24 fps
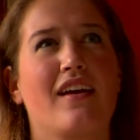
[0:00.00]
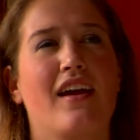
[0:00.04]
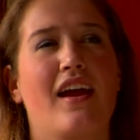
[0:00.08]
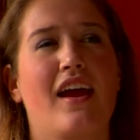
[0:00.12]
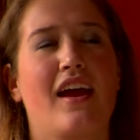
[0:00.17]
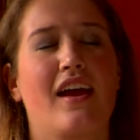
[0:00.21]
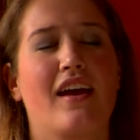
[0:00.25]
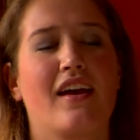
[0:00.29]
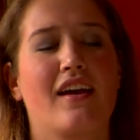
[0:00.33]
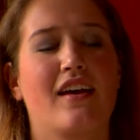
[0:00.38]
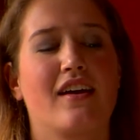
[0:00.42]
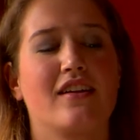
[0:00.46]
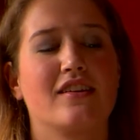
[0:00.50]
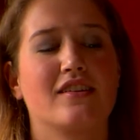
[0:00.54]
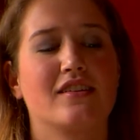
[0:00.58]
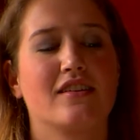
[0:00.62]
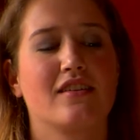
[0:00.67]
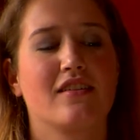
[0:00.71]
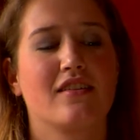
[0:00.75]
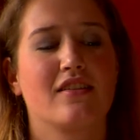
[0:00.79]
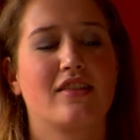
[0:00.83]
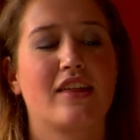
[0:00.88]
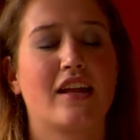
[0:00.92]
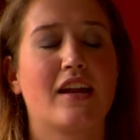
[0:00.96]
And
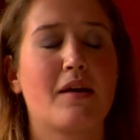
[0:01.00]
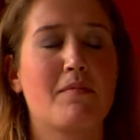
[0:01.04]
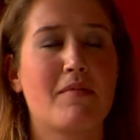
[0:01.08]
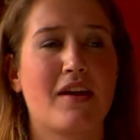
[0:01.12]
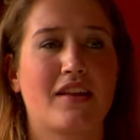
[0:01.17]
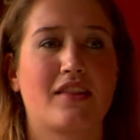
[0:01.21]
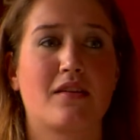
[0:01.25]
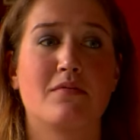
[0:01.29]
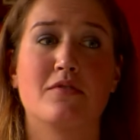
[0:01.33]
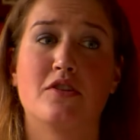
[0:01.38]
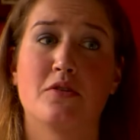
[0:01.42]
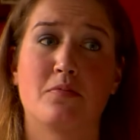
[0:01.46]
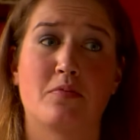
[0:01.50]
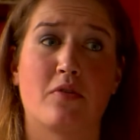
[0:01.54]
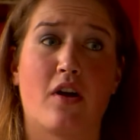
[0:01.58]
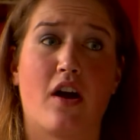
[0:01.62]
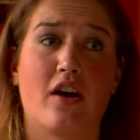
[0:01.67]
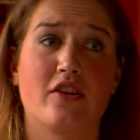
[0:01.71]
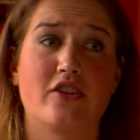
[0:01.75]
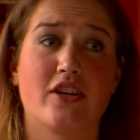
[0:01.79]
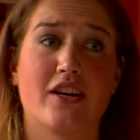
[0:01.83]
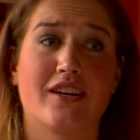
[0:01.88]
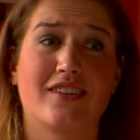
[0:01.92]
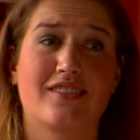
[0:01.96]
then I make them do
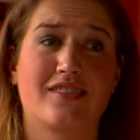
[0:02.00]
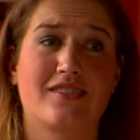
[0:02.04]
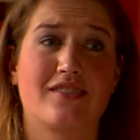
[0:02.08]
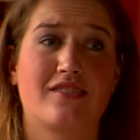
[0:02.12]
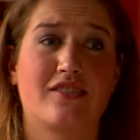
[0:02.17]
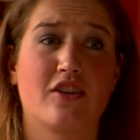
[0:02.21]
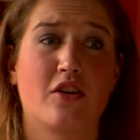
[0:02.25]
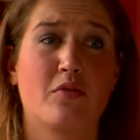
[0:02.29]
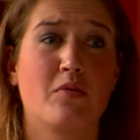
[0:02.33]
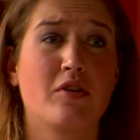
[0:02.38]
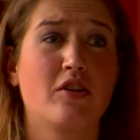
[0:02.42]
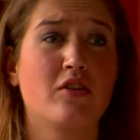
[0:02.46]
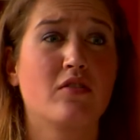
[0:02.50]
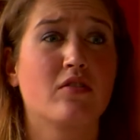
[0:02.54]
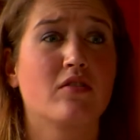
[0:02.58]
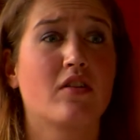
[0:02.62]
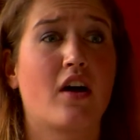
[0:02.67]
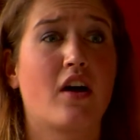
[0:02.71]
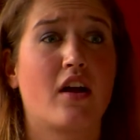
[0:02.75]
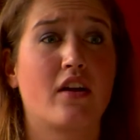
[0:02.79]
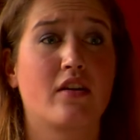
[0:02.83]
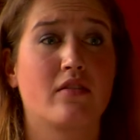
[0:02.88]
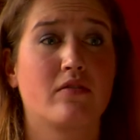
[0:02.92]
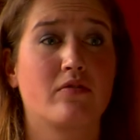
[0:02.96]
projects. So we do a
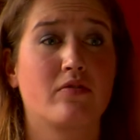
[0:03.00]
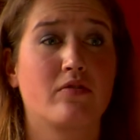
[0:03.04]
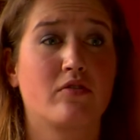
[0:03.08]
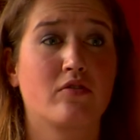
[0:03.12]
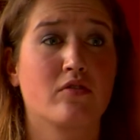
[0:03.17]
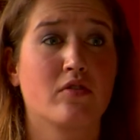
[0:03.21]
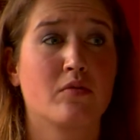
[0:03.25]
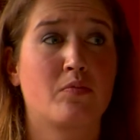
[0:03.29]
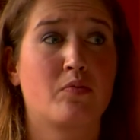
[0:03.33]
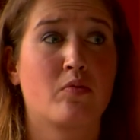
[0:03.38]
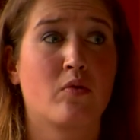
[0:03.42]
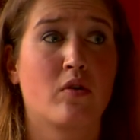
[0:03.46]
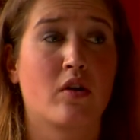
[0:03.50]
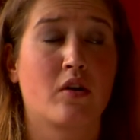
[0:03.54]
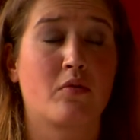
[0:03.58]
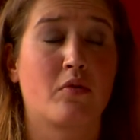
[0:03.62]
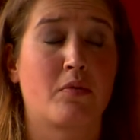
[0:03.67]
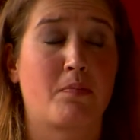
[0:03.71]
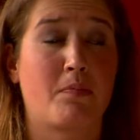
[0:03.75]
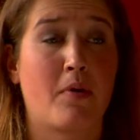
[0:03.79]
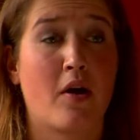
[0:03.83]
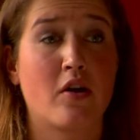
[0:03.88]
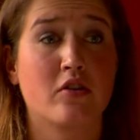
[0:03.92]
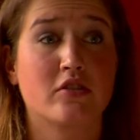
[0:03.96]
lot of group work with
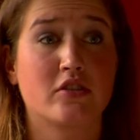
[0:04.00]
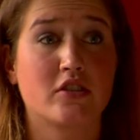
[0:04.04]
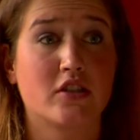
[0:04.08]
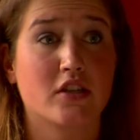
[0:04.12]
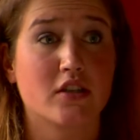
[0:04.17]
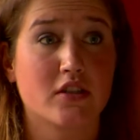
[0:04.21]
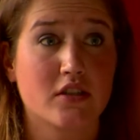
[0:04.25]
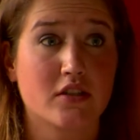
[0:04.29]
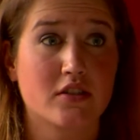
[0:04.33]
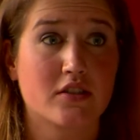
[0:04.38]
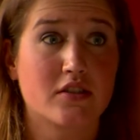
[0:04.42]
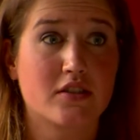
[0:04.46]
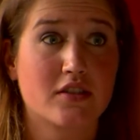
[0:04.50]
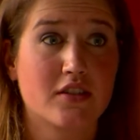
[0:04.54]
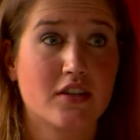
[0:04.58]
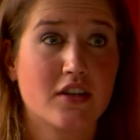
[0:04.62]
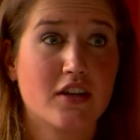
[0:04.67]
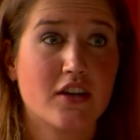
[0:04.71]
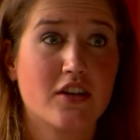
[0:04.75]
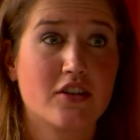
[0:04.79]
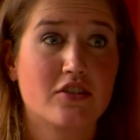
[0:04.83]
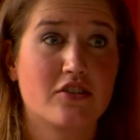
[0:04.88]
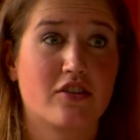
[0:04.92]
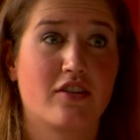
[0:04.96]
posters.
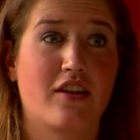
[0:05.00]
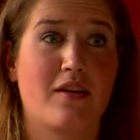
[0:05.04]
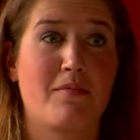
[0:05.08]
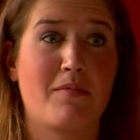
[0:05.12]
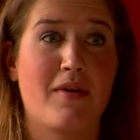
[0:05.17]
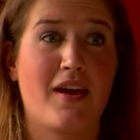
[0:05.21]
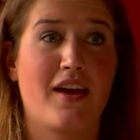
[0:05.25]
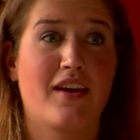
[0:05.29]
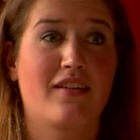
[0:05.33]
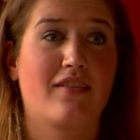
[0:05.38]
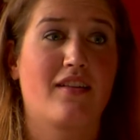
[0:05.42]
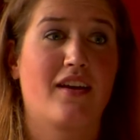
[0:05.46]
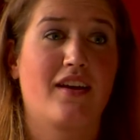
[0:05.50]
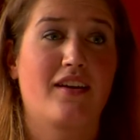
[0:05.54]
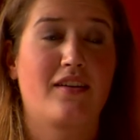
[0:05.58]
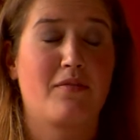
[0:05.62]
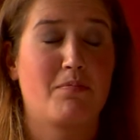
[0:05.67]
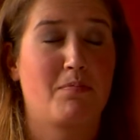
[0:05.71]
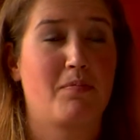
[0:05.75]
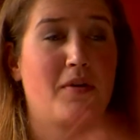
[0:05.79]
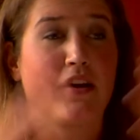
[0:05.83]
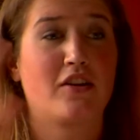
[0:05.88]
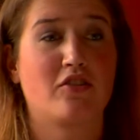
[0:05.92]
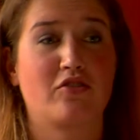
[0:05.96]
So they make like
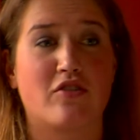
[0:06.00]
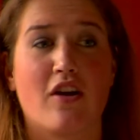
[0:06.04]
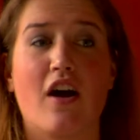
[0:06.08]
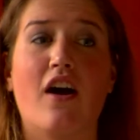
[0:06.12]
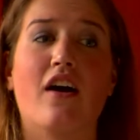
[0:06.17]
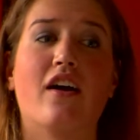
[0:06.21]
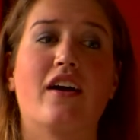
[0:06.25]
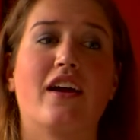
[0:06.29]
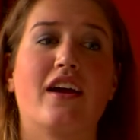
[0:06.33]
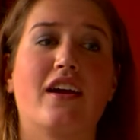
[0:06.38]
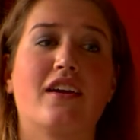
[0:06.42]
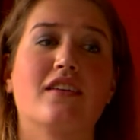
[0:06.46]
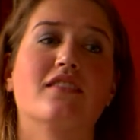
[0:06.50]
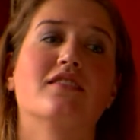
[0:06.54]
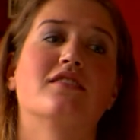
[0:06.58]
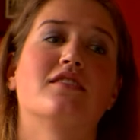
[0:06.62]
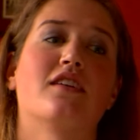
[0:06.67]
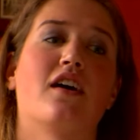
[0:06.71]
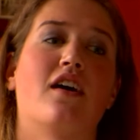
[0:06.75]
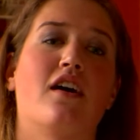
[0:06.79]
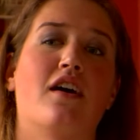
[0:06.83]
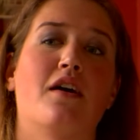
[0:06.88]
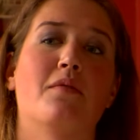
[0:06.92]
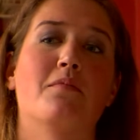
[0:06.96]
big drawings.
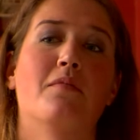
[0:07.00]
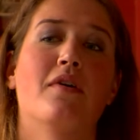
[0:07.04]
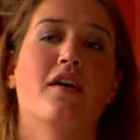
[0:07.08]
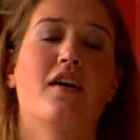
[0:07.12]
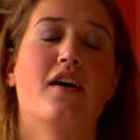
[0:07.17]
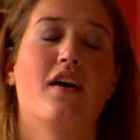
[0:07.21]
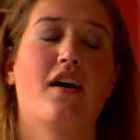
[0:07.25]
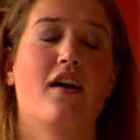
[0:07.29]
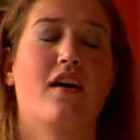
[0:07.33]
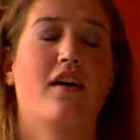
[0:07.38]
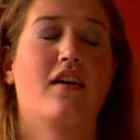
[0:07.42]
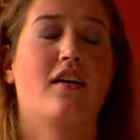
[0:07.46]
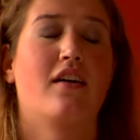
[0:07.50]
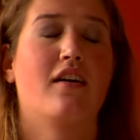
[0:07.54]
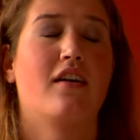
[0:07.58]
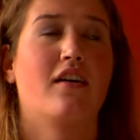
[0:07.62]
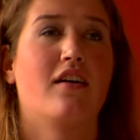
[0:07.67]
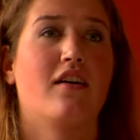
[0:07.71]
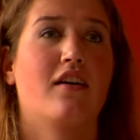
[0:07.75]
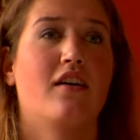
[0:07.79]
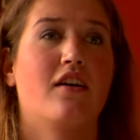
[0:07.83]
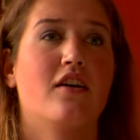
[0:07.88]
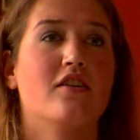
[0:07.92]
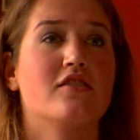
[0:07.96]

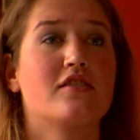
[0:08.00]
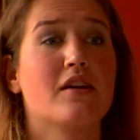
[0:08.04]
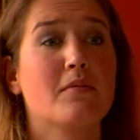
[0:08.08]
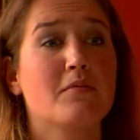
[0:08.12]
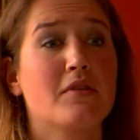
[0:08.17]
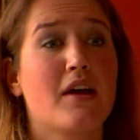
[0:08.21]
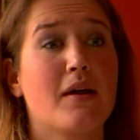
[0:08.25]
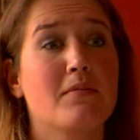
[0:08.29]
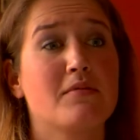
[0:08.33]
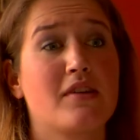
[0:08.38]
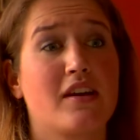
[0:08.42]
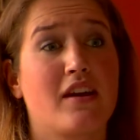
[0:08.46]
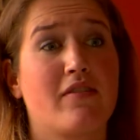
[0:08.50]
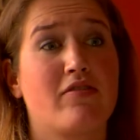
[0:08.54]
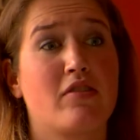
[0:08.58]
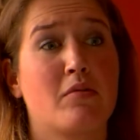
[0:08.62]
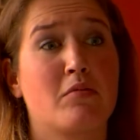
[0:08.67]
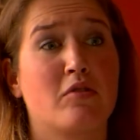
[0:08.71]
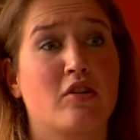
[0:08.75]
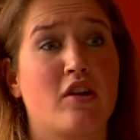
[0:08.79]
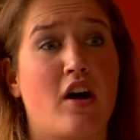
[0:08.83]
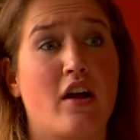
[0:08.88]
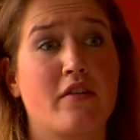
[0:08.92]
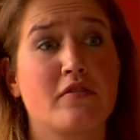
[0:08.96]
Sometimes I give them a
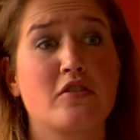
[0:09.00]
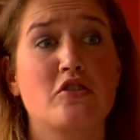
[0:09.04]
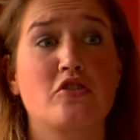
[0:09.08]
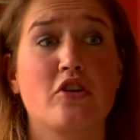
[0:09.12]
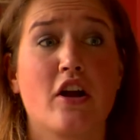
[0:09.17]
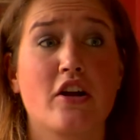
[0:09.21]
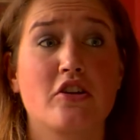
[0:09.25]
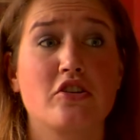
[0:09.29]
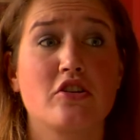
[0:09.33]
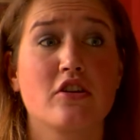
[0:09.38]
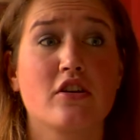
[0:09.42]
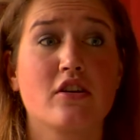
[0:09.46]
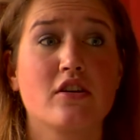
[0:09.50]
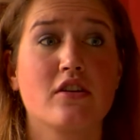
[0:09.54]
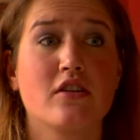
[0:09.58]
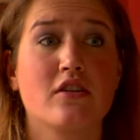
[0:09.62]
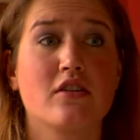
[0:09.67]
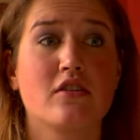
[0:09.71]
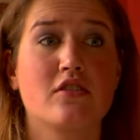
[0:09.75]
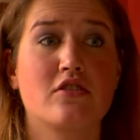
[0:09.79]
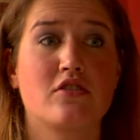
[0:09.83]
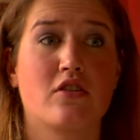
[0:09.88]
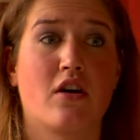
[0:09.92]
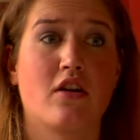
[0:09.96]
lot of structure.
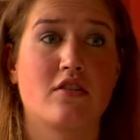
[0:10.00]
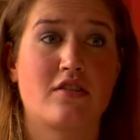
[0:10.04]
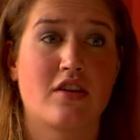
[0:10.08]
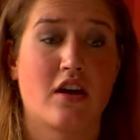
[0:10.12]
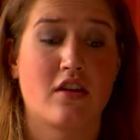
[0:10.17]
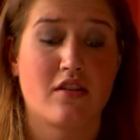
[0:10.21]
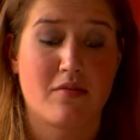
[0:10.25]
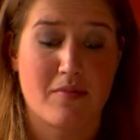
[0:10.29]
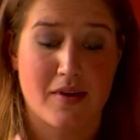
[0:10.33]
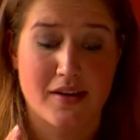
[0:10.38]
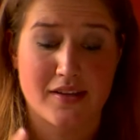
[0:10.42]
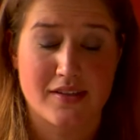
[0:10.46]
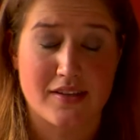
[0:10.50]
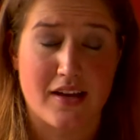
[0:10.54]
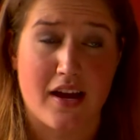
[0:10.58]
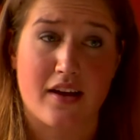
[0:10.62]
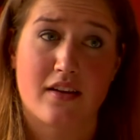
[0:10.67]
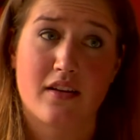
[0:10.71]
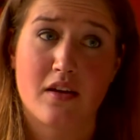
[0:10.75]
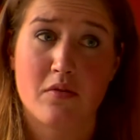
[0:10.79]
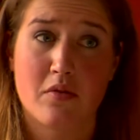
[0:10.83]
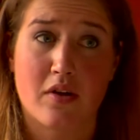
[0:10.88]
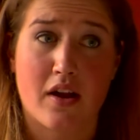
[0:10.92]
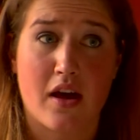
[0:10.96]
So I'll tell them
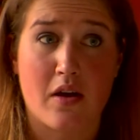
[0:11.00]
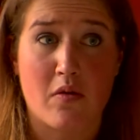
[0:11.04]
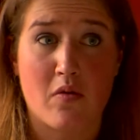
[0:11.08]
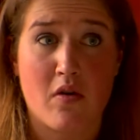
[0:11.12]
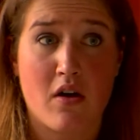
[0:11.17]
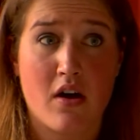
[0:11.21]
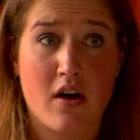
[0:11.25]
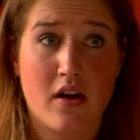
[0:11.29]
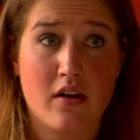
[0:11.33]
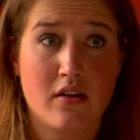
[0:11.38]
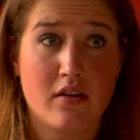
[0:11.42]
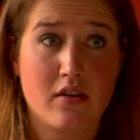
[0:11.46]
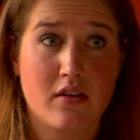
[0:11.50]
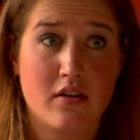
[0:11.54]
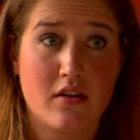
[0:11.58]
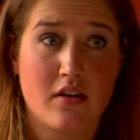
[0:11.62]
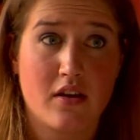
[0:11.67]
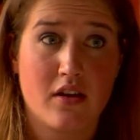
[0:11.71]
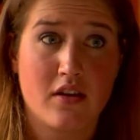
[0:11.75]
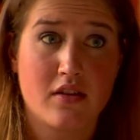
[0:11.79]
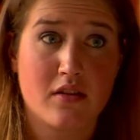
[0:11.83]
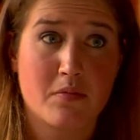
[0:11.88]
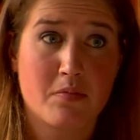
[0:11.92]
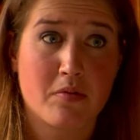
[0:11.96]
exactly what I want
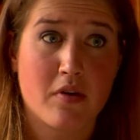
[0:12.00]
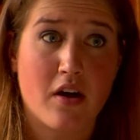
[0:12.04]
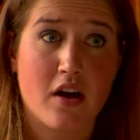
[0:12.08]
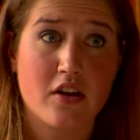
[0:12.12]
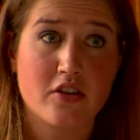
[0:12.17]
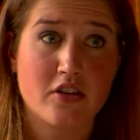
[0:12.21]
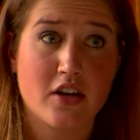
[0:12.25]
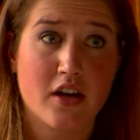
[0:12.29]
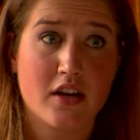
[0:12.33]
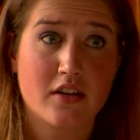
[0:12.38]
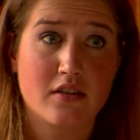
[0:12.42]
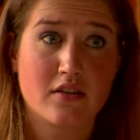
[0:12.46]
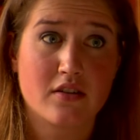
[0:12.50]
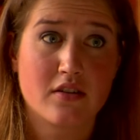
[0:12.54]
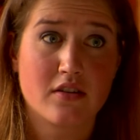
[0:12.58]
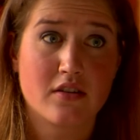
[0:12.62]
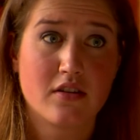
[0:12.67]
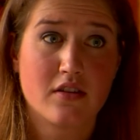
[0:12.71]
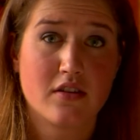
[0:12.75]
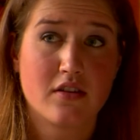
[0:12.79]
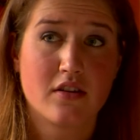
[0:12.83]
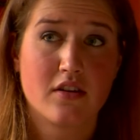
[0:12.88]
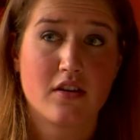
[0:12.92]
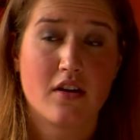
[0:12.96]
in the project.
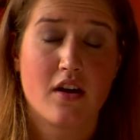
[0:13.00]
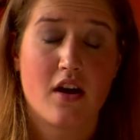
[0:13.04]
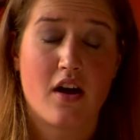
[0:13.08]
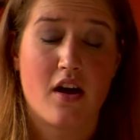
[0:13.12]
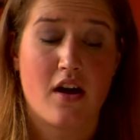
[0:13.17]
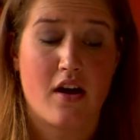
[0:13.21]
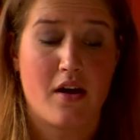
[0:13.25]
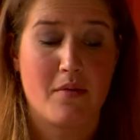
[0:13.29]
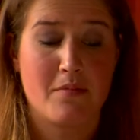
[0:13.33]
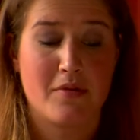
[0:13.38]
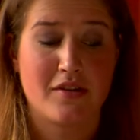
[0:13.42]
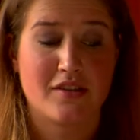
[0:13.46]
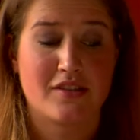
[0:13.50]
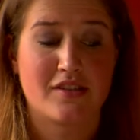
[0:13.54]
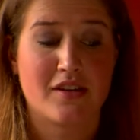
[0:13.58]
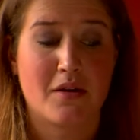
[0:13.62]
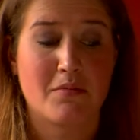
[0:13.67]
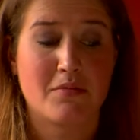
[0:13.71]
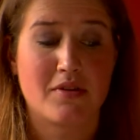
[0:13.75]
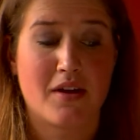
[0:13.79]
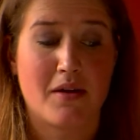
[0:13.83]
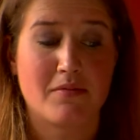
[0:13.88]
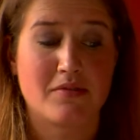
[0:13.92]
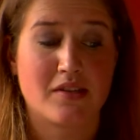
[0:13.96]
And
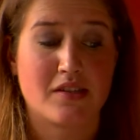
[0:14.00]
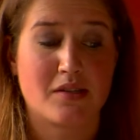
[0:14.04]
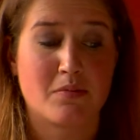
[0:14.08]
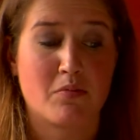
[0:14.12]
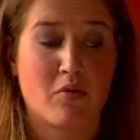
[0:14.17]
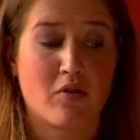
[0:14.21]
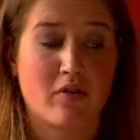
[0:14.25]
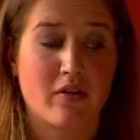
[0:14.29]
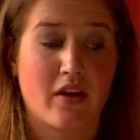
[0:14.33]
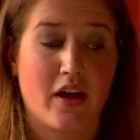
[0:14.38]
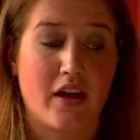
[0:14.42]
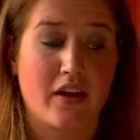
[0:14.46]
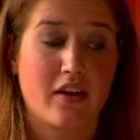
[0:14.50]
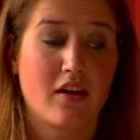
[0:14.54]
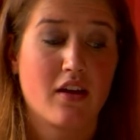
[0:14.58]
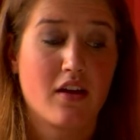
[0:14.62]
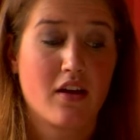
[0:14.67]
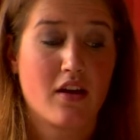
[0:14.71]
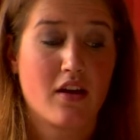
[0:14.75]
sometimes it's more like,